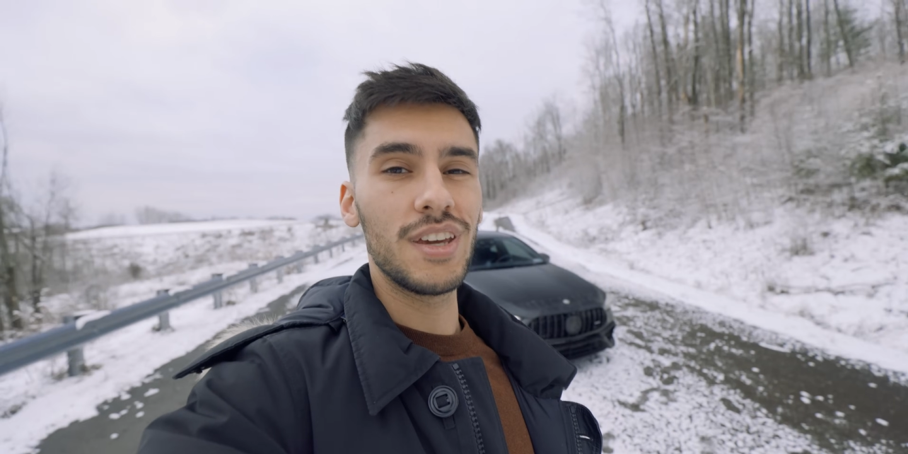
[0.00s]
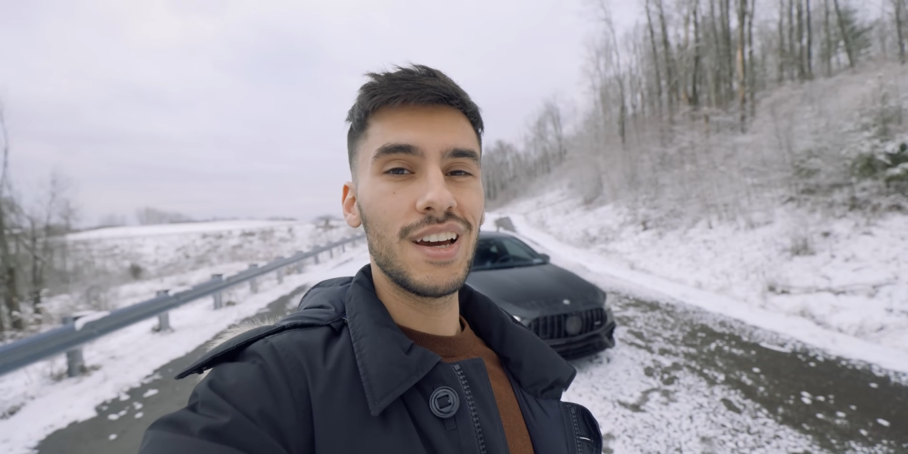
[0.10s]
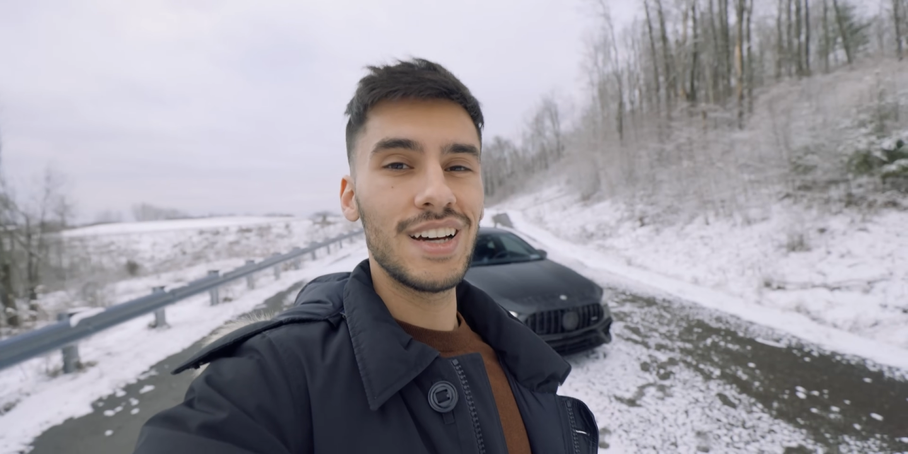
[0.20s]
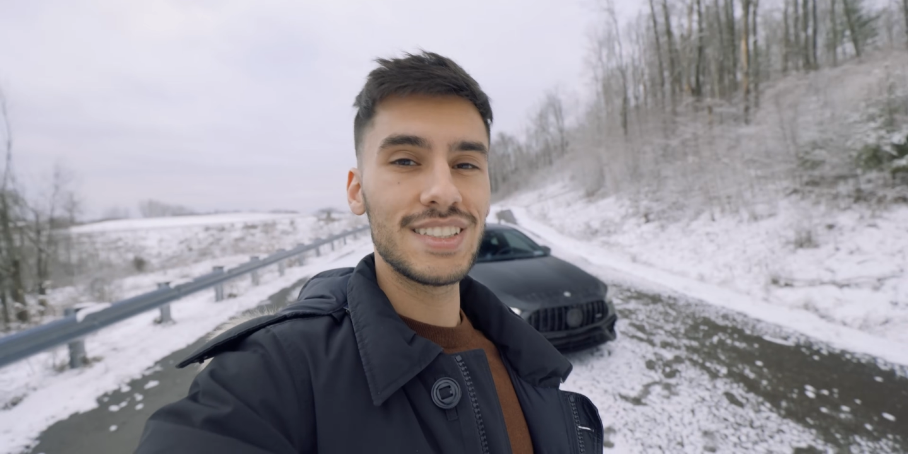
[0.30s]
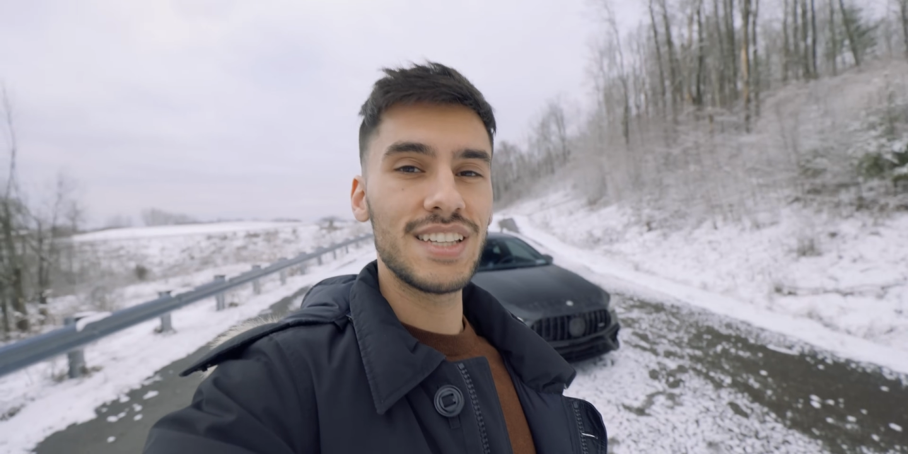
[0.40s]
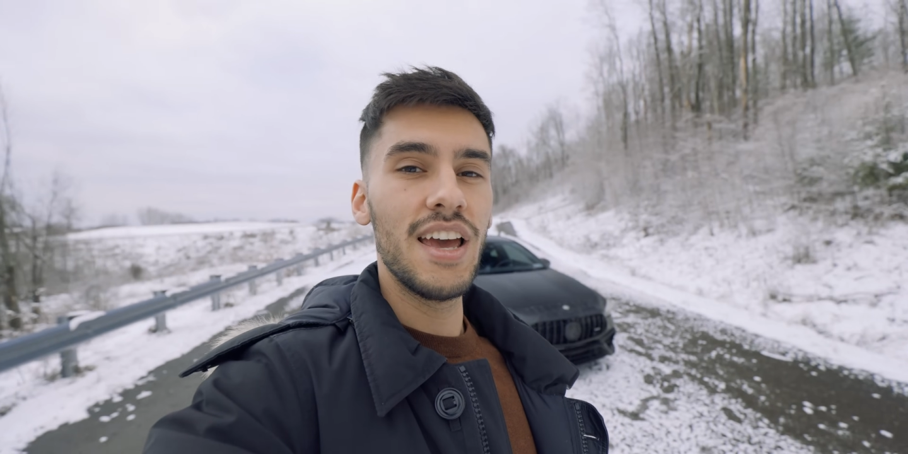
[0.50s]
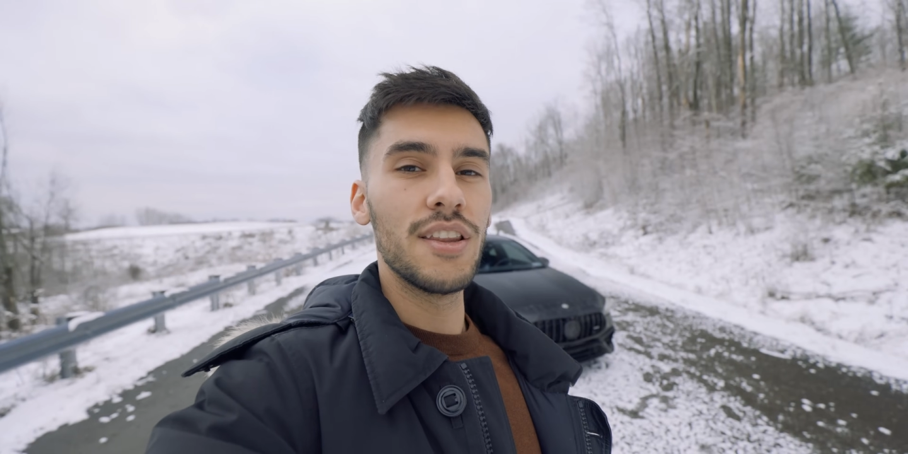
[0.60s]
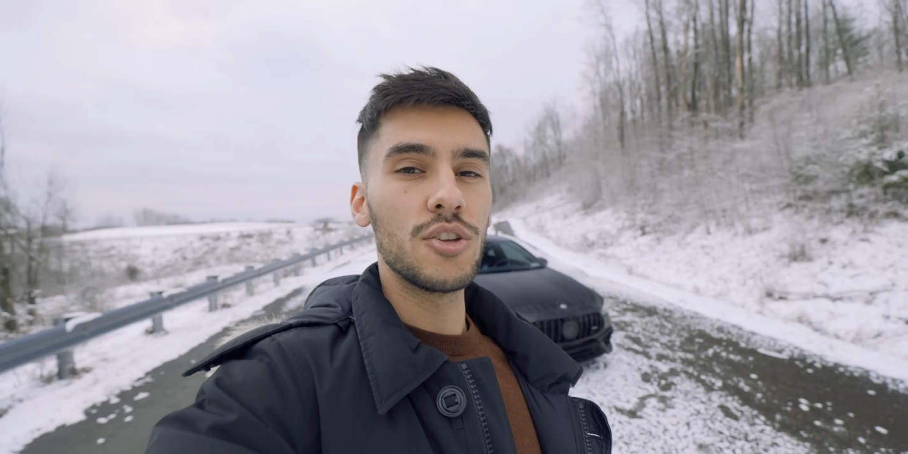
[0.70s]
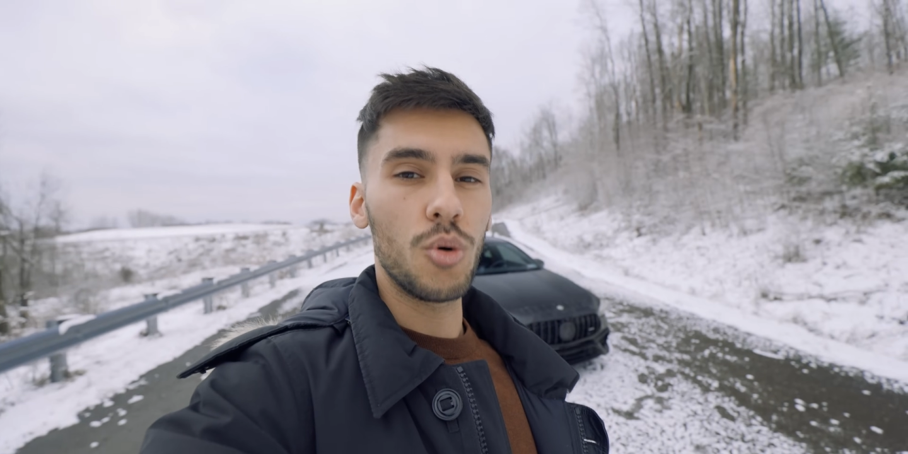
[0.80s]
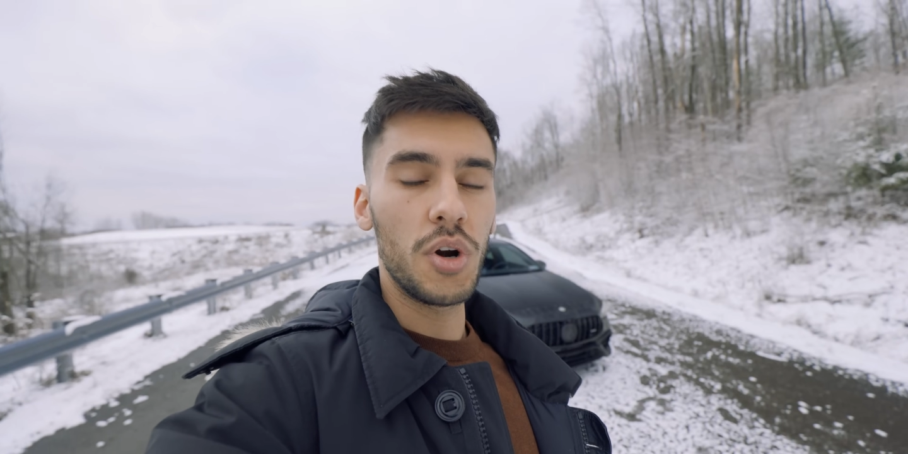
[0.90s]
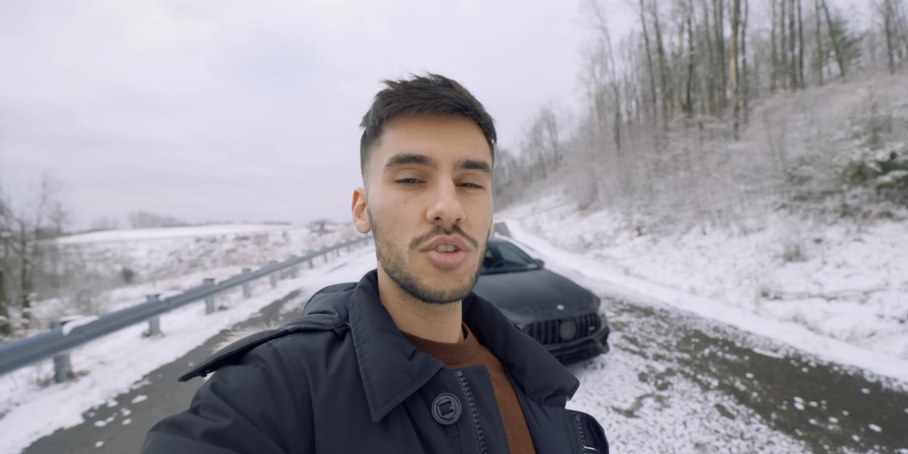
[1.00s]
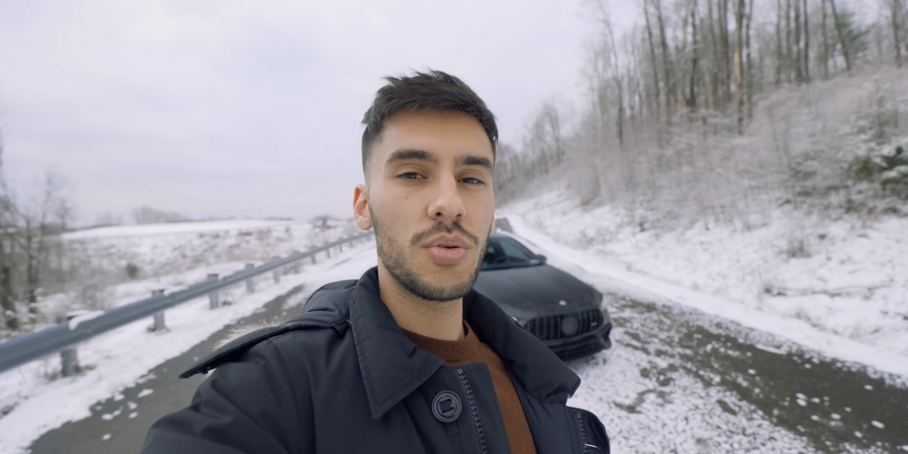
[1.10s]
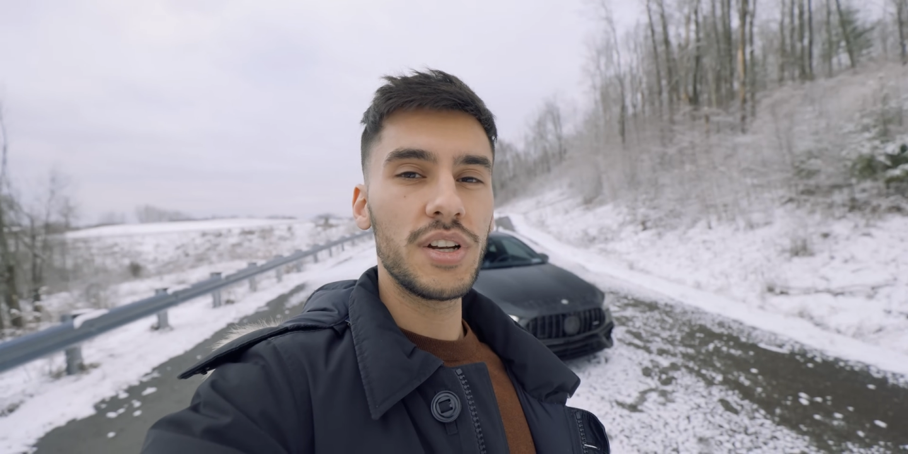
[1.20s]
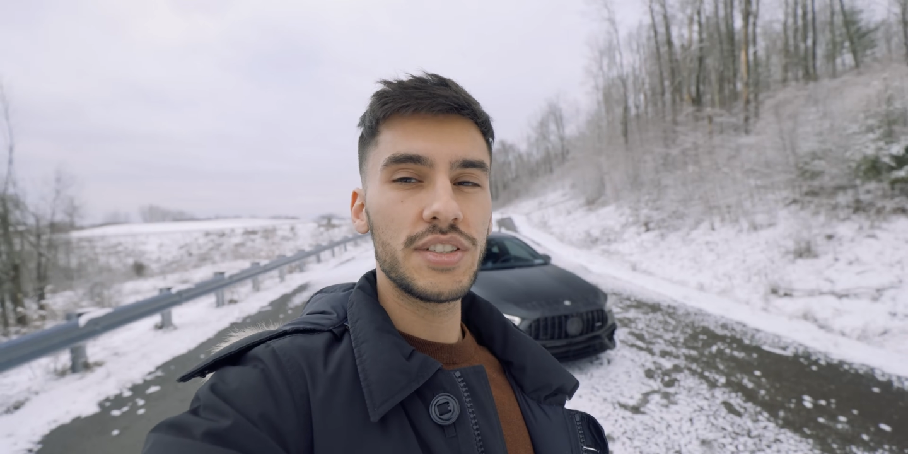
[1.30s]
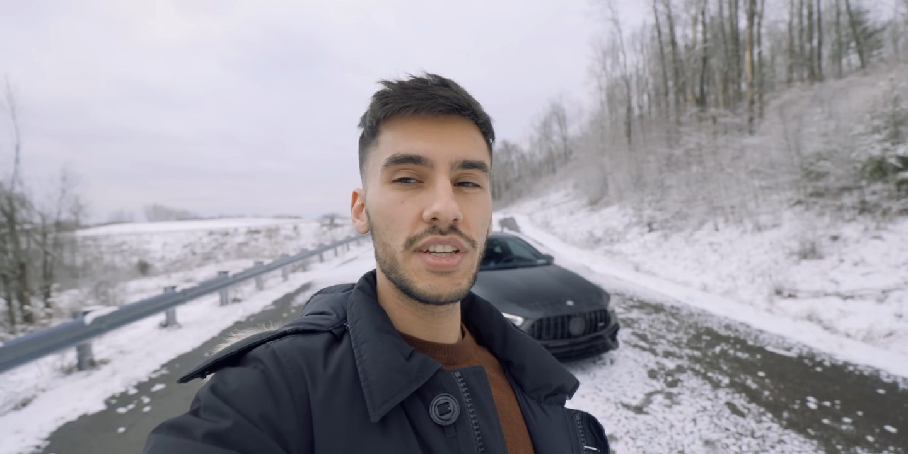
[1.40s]
because the
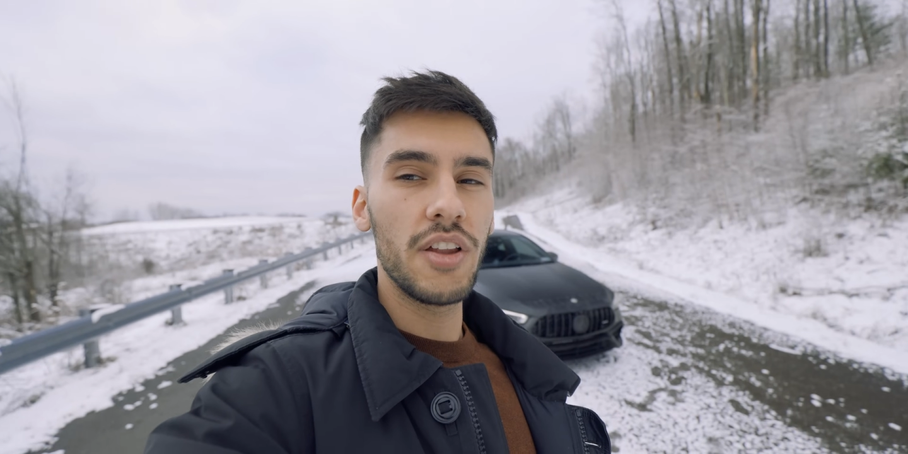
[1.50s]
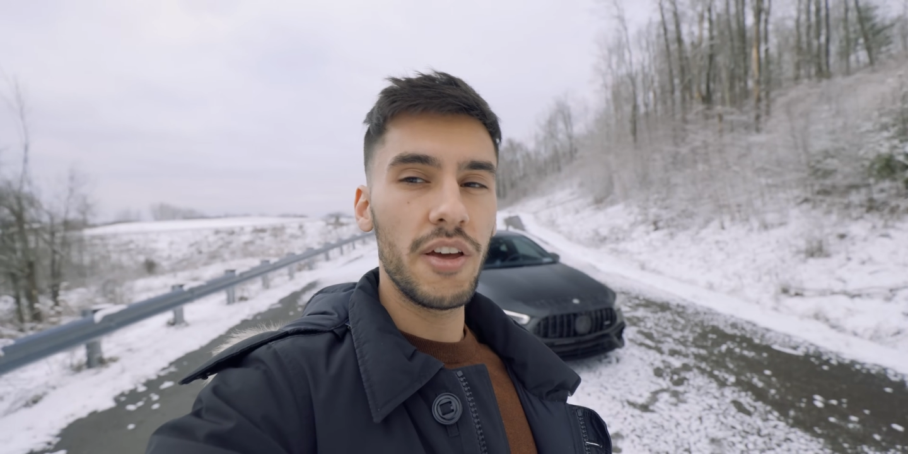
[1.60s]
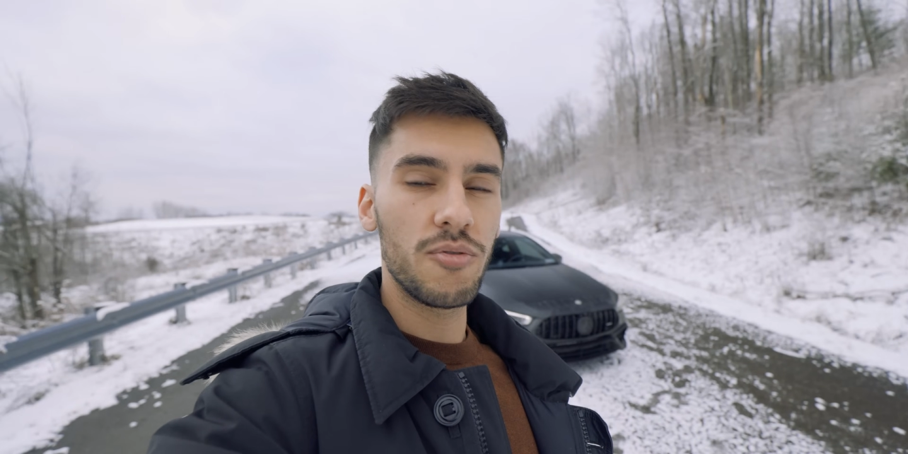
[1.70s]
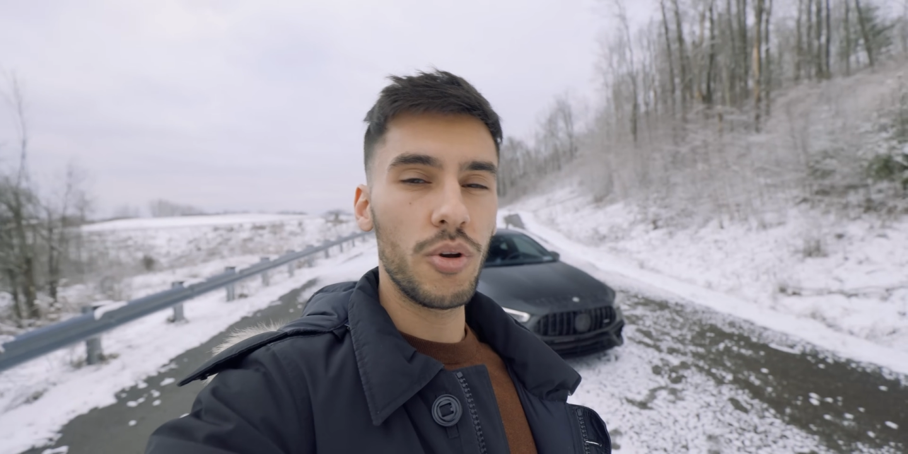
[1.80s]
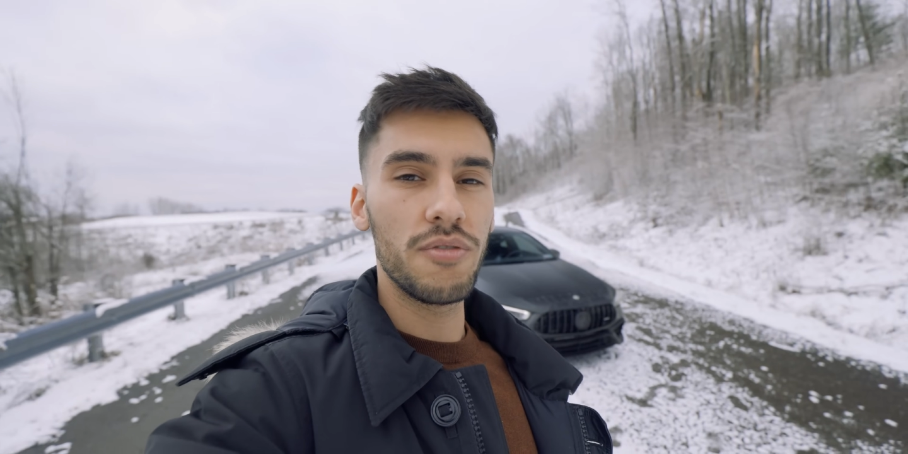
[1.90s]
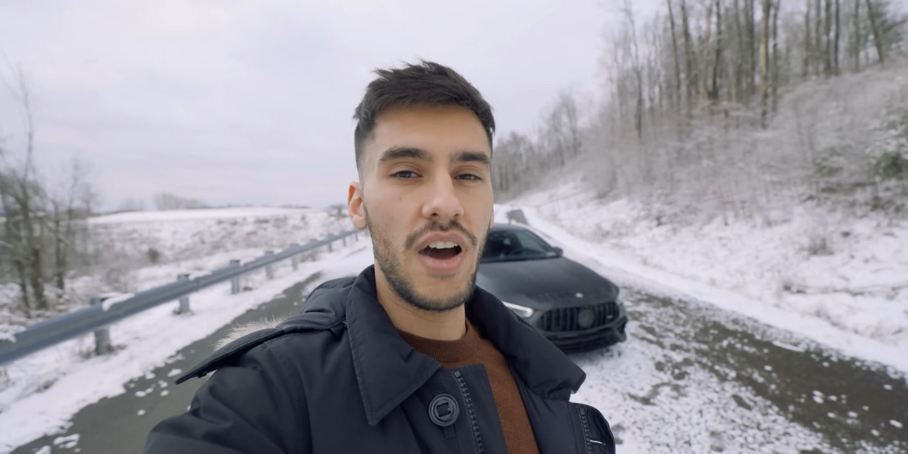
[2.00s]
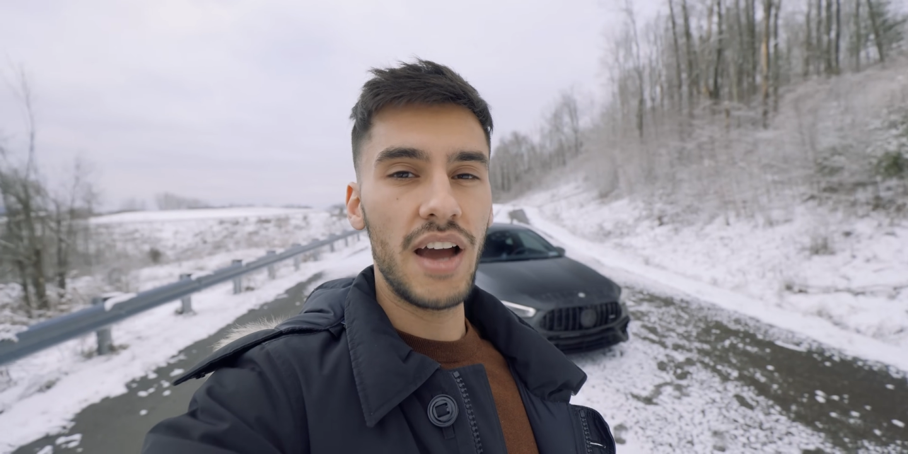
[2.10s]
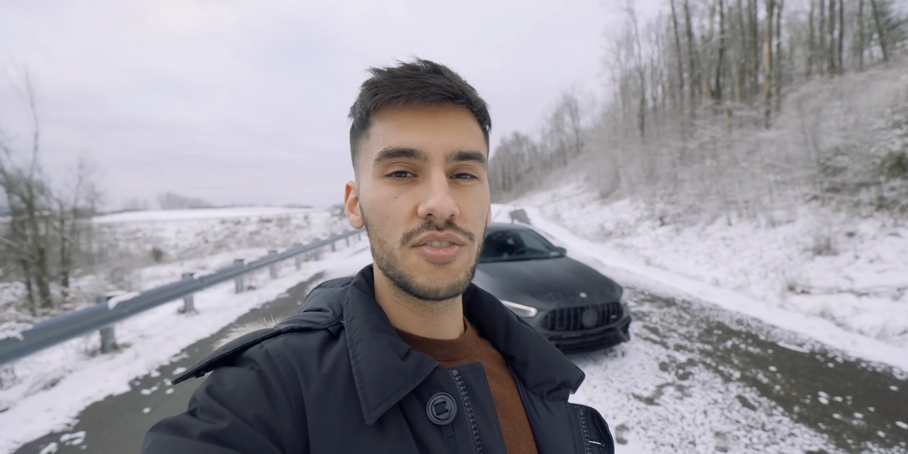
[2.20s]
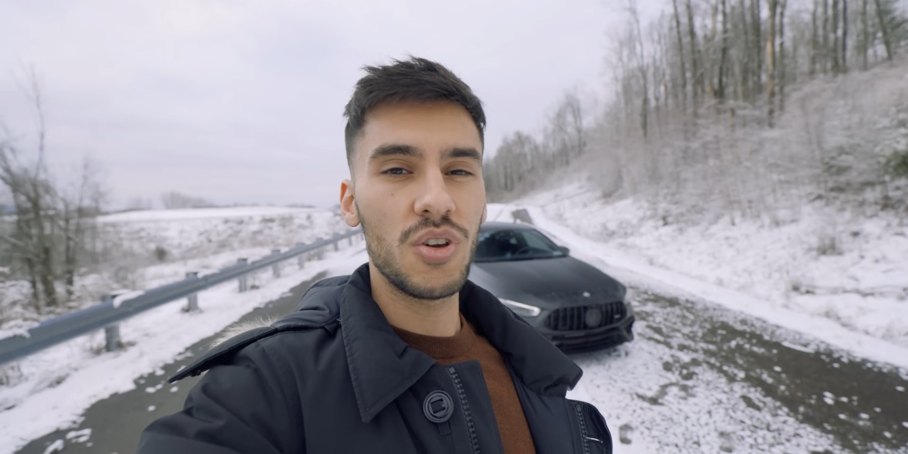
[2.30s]
2020 CLA45